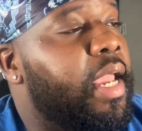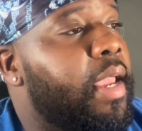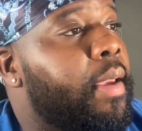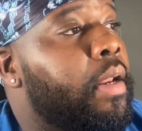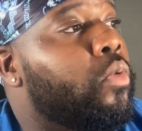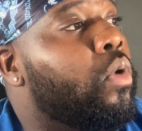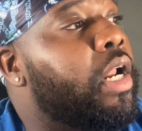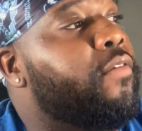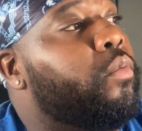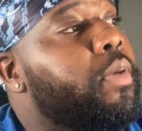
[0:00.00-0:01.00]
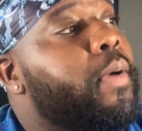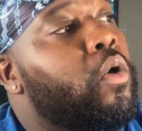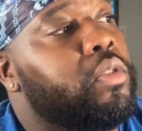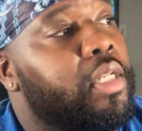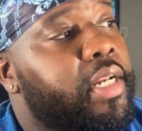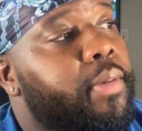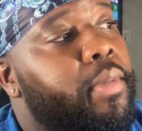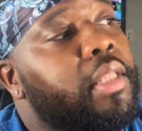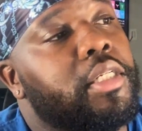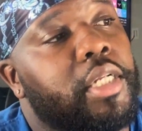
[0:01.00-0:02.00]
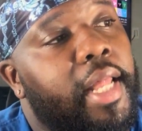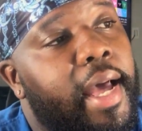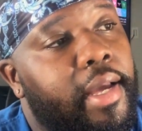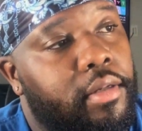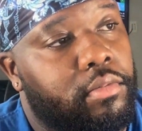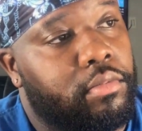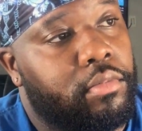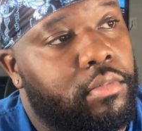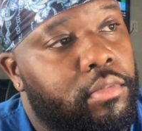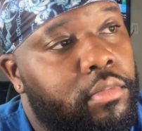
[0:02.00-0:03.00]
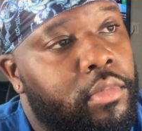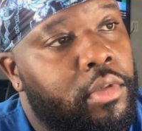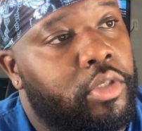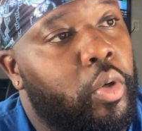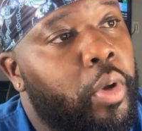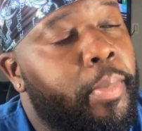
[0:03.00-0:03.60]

in whatever we posted in the month of July. So we